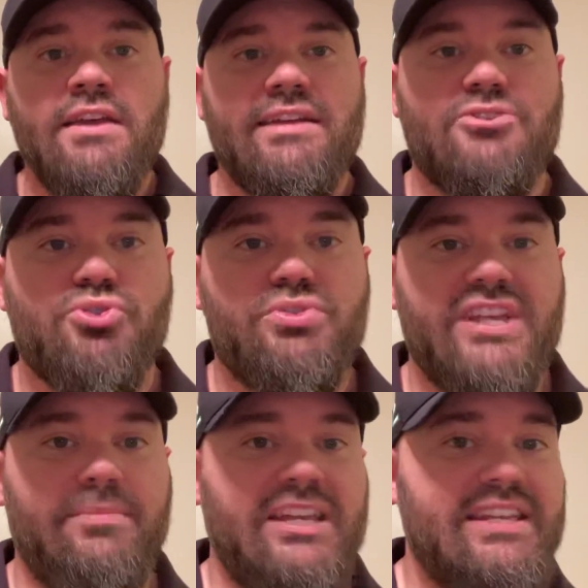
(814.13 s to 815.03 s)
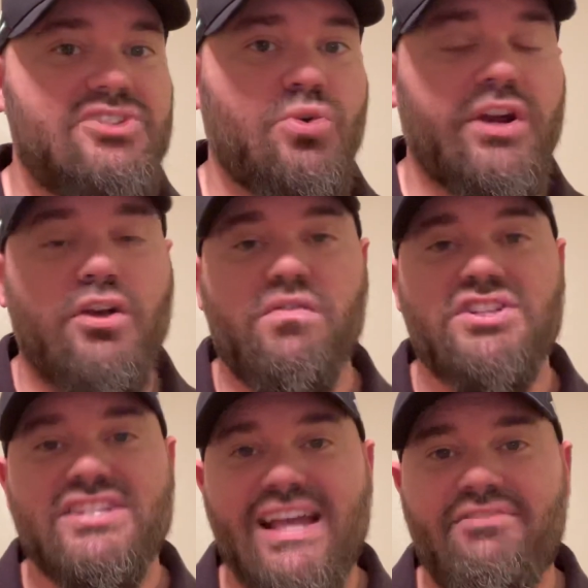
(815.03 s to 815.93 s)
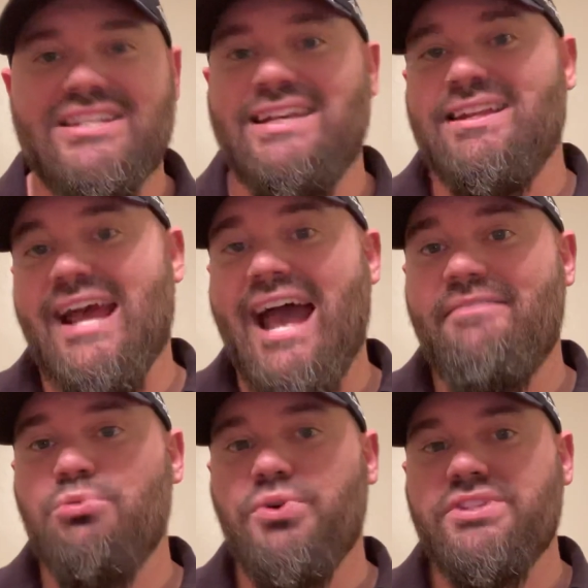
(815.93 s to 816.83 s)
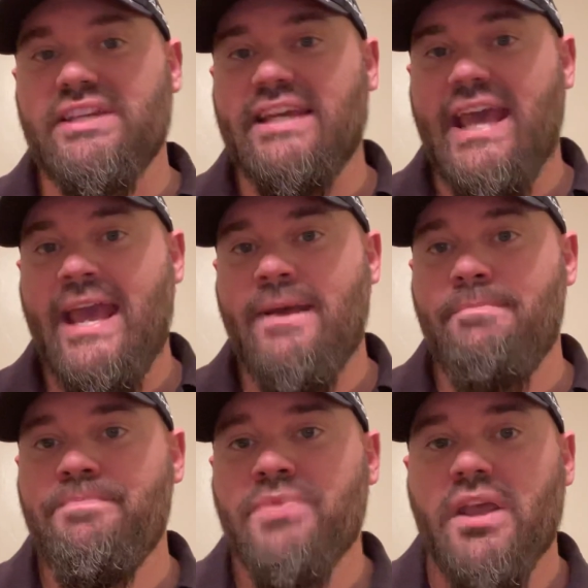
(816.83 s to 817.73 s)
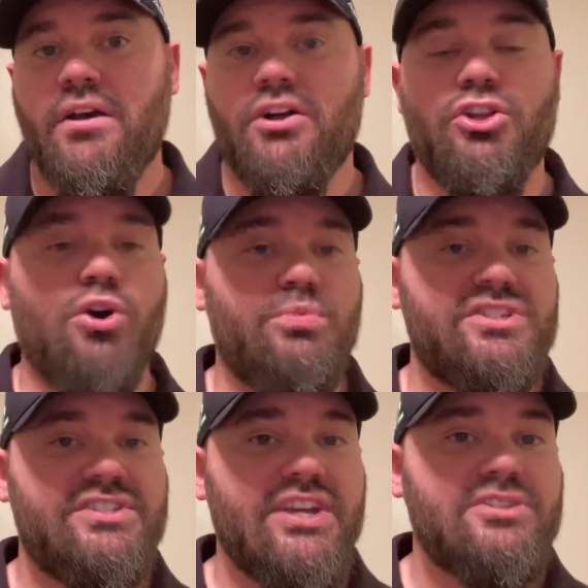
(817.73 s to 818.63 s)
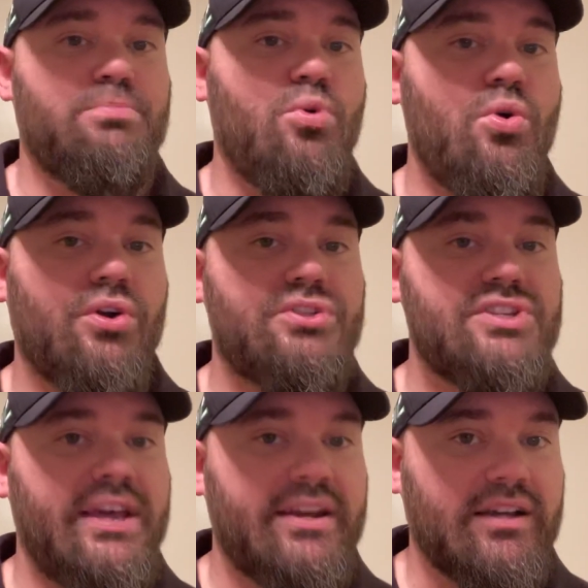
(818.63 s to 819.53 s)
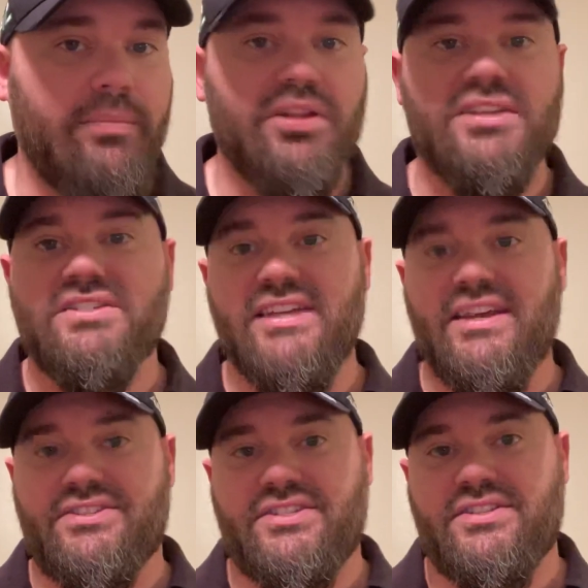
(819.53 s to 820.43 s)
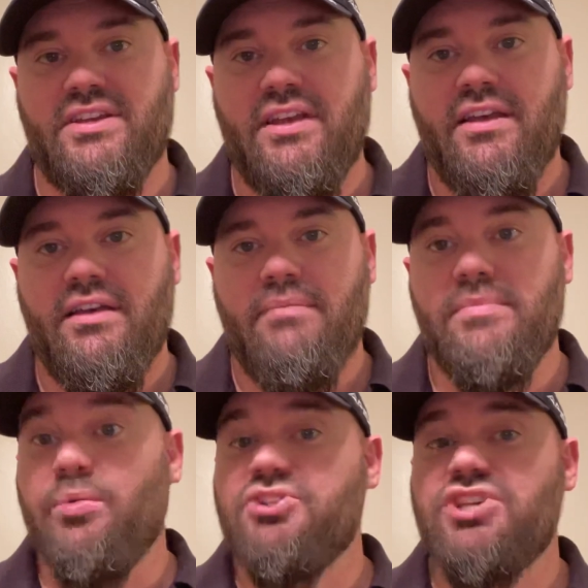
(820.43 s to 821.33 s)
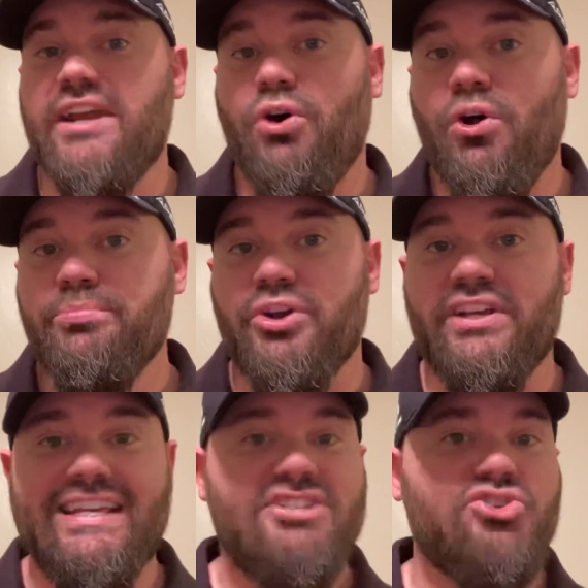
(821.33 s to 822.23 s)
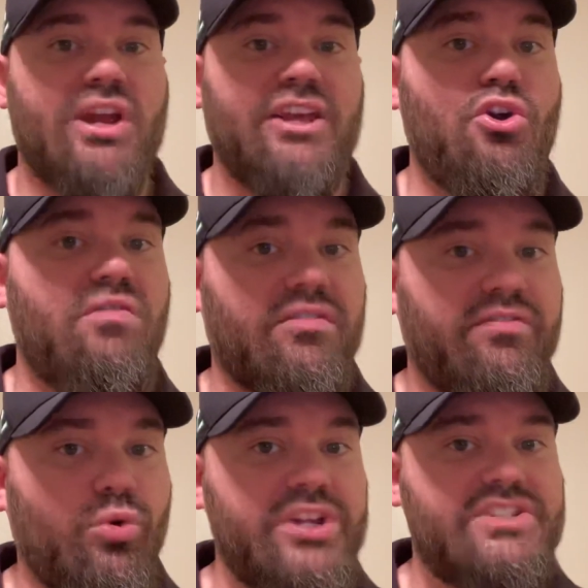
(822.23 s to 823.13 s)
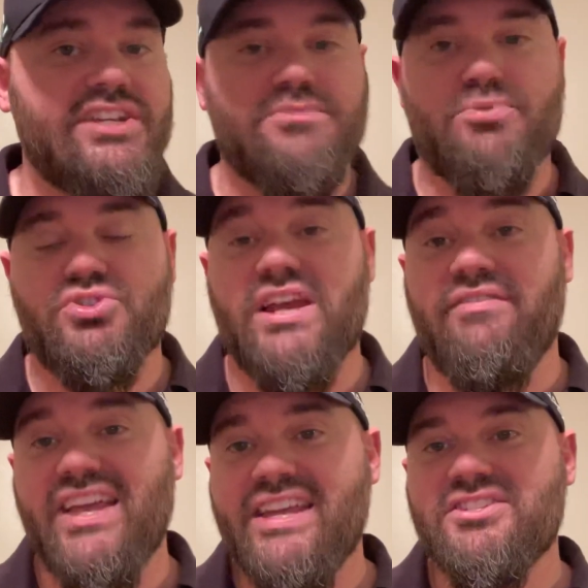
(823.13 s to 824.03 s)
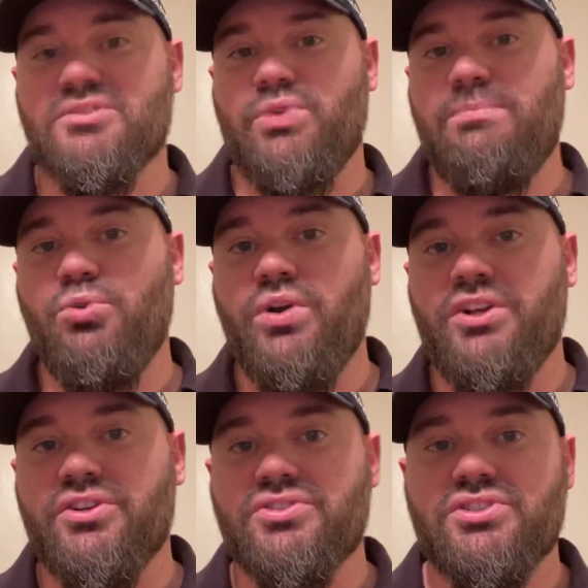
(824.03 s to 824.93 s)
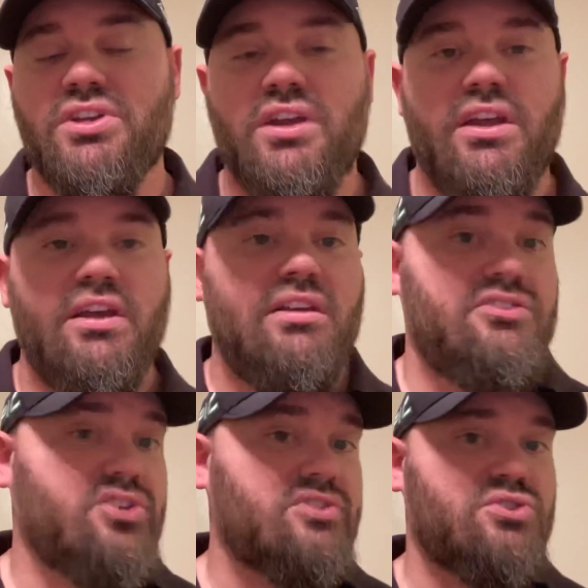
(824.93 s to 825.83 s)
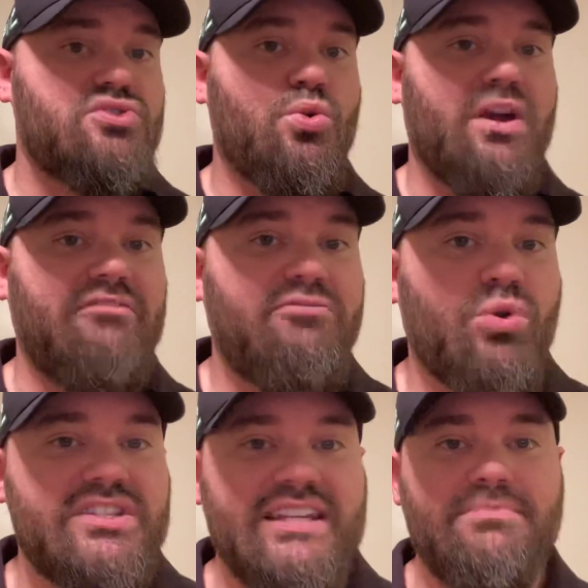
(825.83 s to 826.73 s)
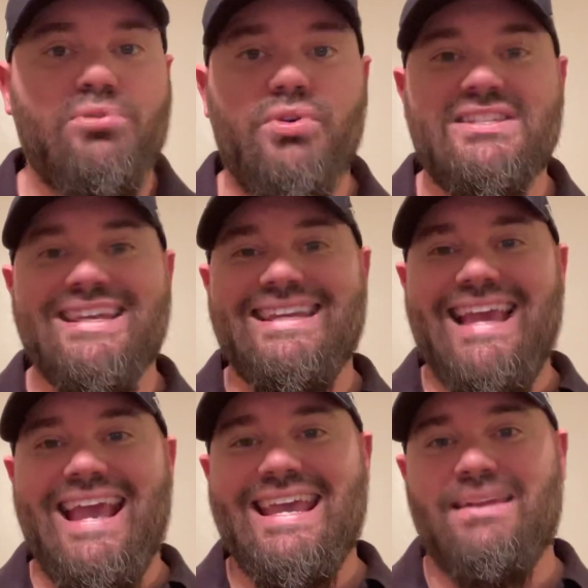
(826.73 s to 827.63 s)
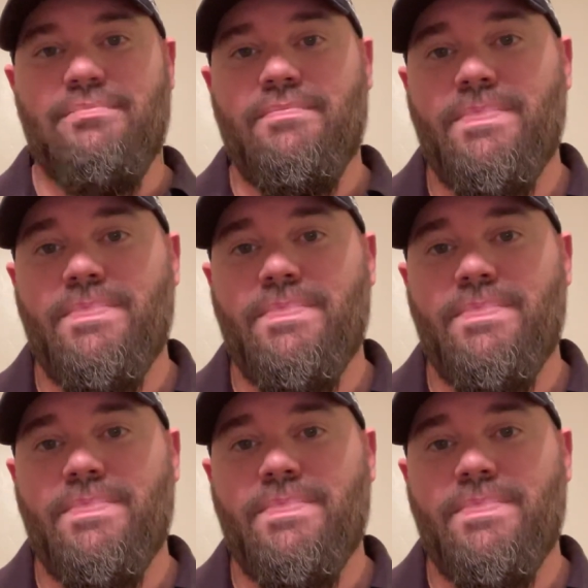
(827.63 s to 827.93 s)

Now, Drew Timmy, he's scoring over 17.5 points a game, along with six boards and a couple assists. Meanwhile, Chet Holmgren, he's draining over 46% of his three-pointers. He's also scoring 14 points a game.